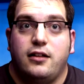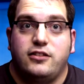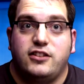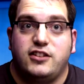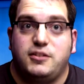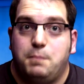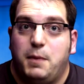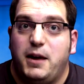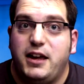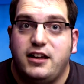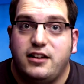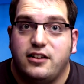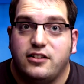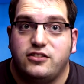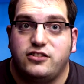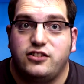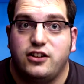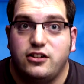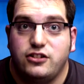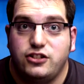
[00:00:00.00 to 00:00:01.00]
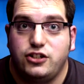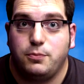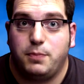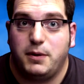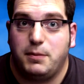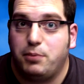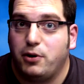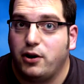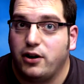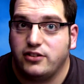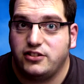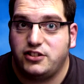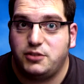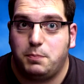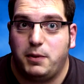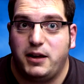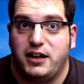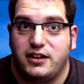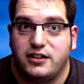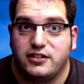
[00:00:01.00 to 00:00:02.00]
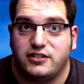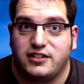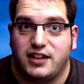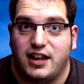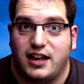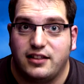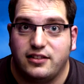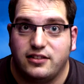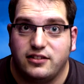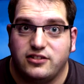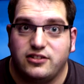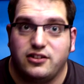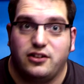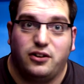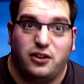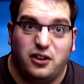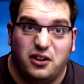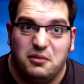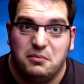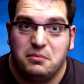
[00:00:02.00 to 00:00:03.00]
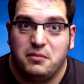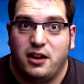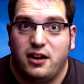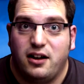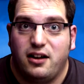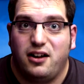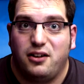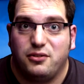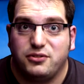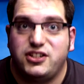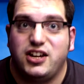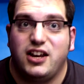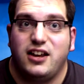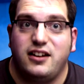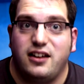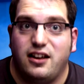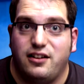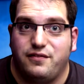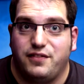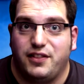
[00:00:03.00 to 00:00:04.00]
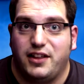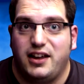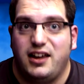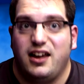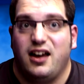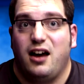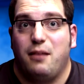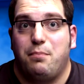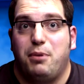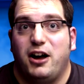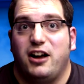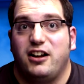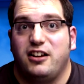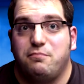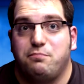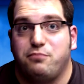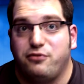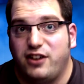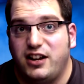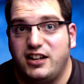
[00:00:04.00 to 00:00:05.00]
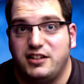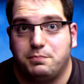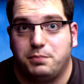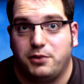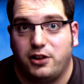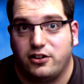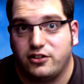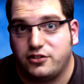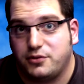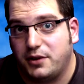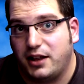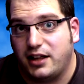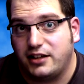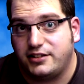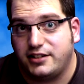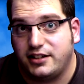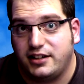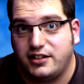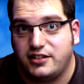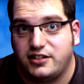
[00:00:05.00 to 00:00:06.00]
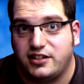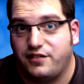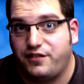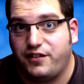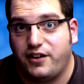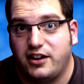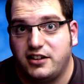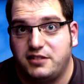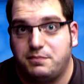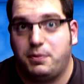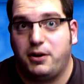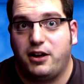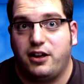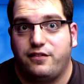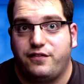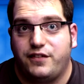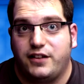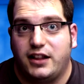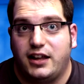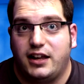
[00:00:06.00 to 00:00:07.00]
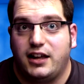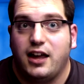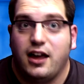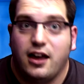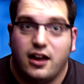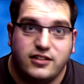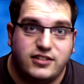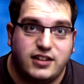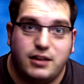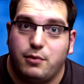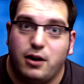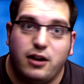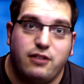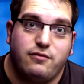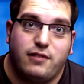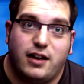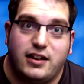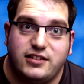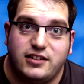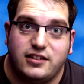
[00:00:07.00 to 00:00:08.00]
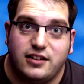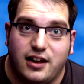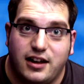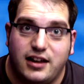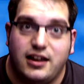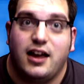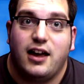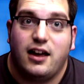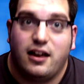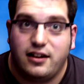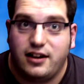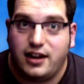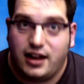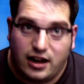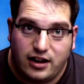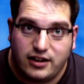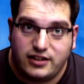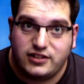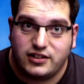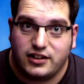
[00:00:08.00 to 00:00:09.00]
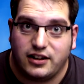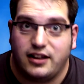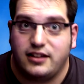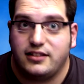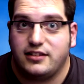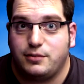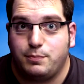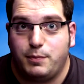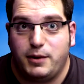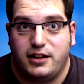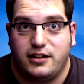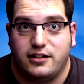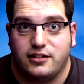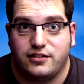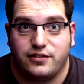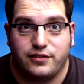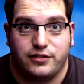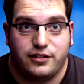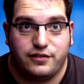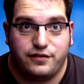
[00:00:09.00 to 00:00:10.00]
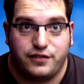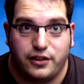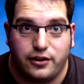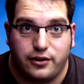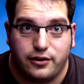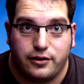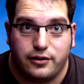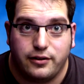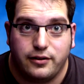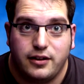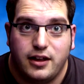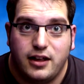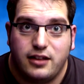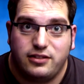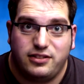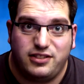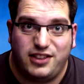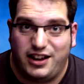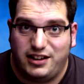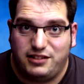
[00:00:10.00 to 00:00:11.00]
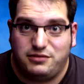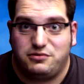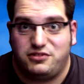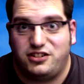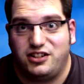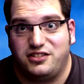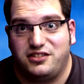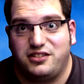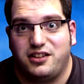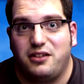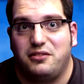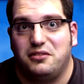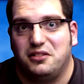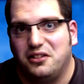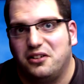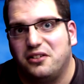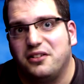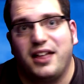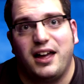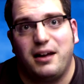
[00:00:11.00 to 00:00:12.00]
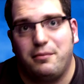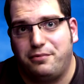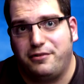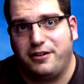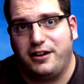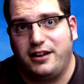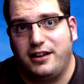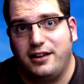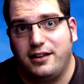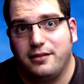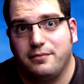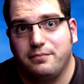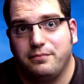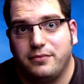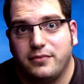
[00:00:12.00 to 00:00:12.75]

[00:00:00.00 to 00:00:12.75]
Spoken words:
The speakers should be put on speaker stands, or alternatively, a pile of breeze blocks will actually suffice perfectly, as they won't resonate and they isolate the speakers from the floor. They just don't look that pretty.